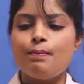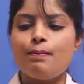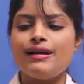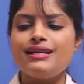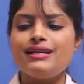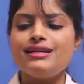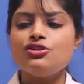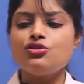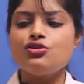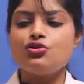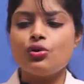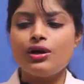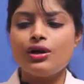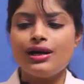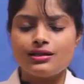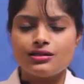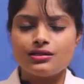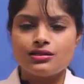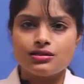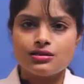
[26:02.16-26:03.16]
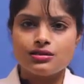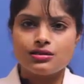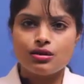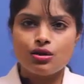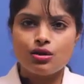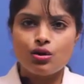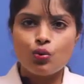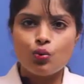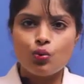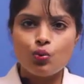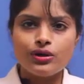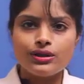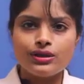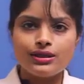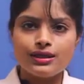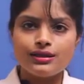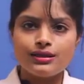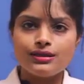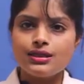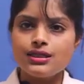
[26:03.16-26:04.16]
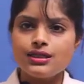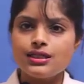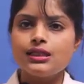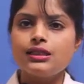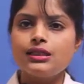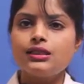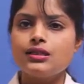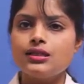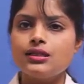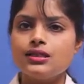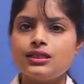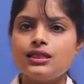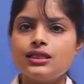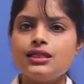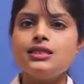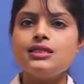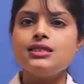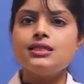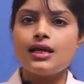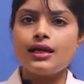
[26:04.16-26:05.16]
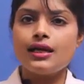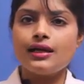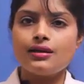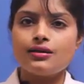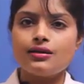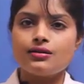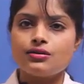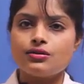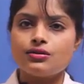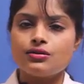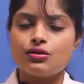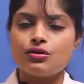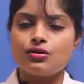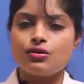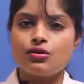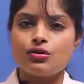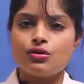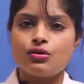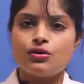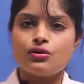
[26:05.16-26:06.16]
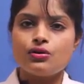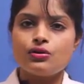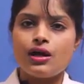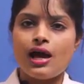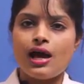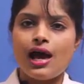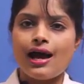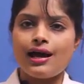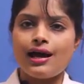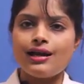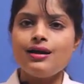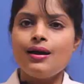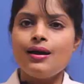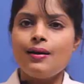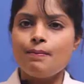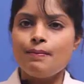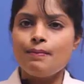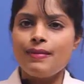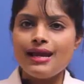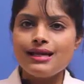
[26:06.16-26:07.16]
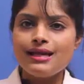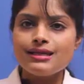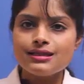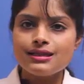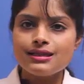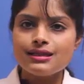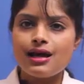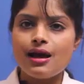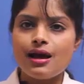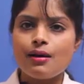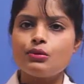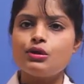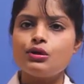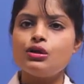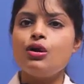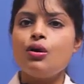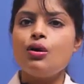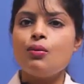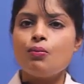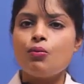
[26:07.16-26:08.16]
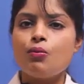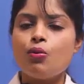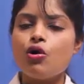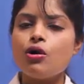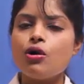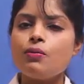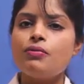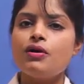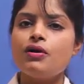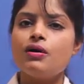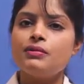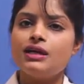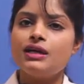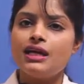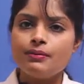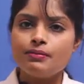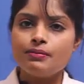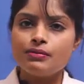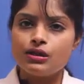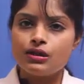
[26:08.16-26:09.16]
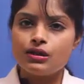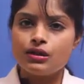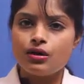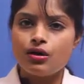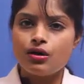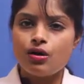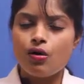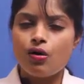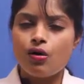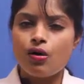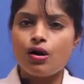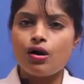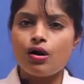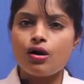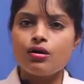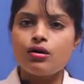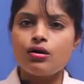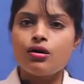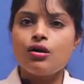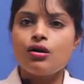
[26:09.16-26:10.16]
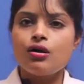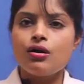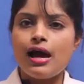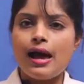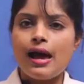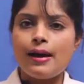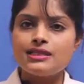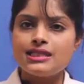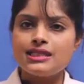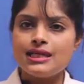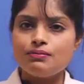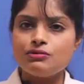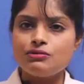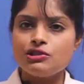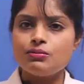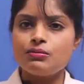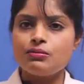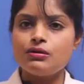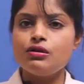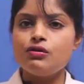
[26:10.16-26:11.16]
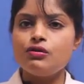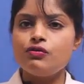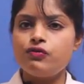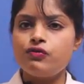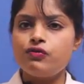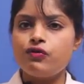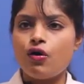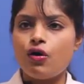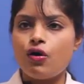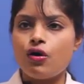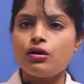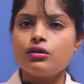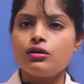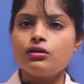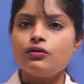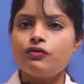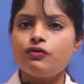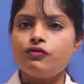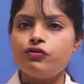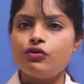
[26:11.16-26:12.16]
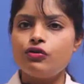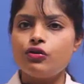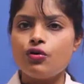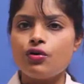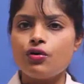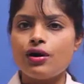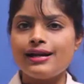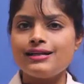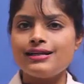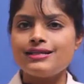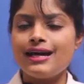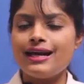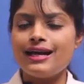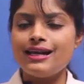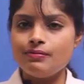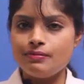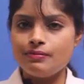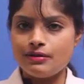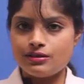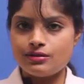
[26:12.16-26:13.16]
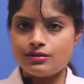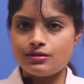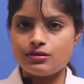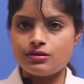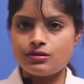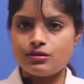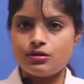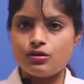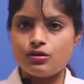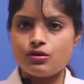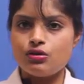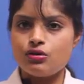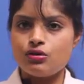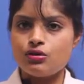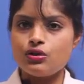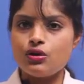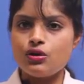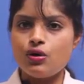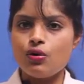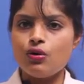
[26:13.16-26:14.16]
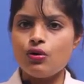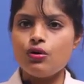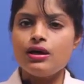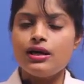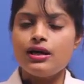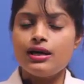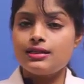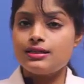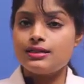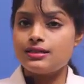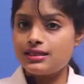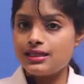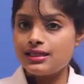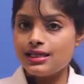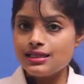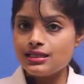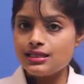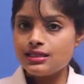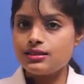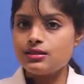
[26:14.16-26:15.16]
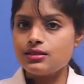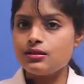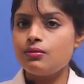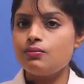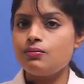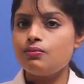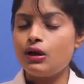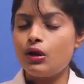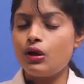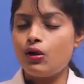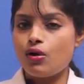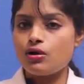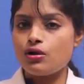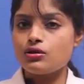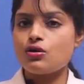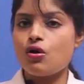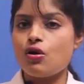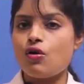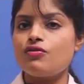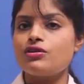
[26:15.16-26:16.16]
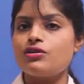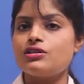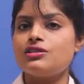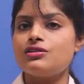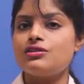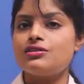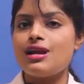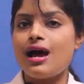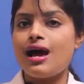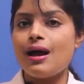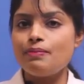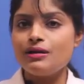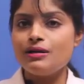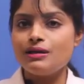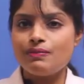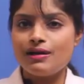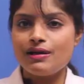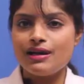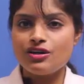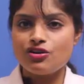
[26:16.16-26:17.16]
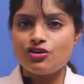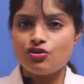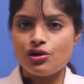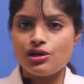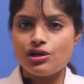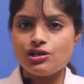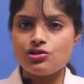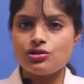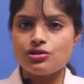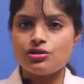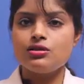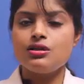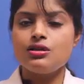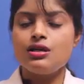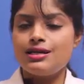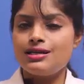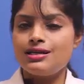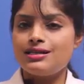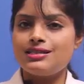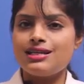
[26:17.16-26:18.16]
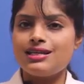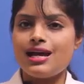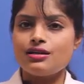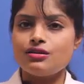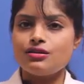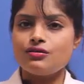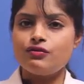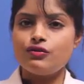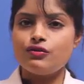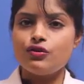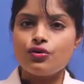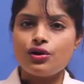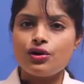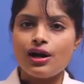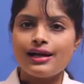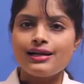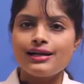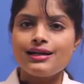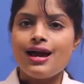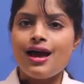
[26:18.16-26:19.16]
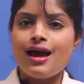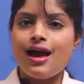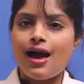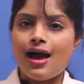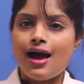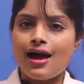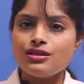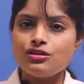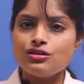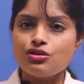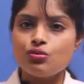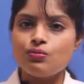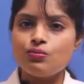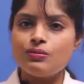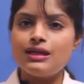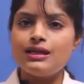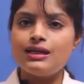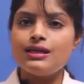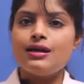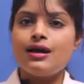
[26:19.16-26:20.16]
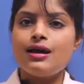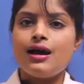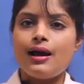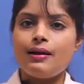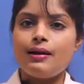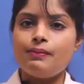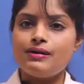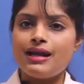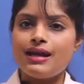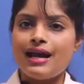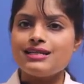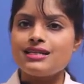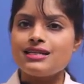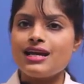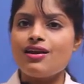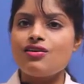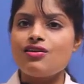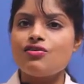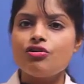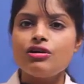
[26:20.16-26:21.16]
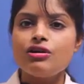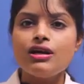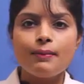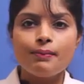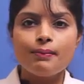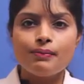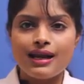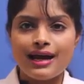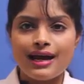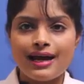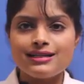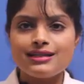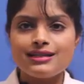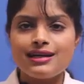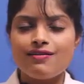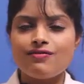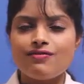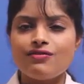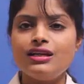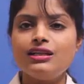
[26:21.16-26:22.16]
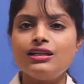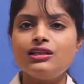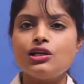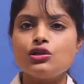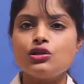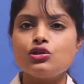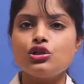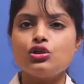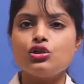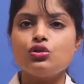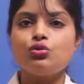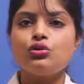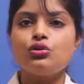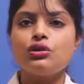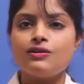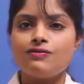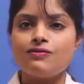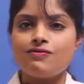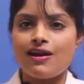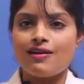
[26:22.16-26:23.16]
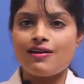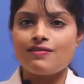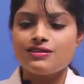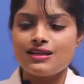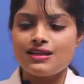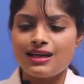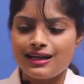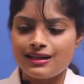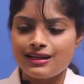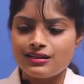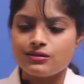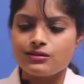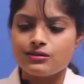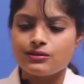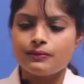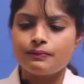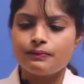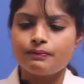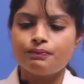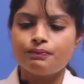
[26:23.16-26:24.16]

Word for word: penetrates within thirty seconds and makes the enamel more permeable or acceptable for the fluoride element. So, since because of its rapid penetration, stannous fluoride has to be applied and reapplied every thirty to thirty-five seconds.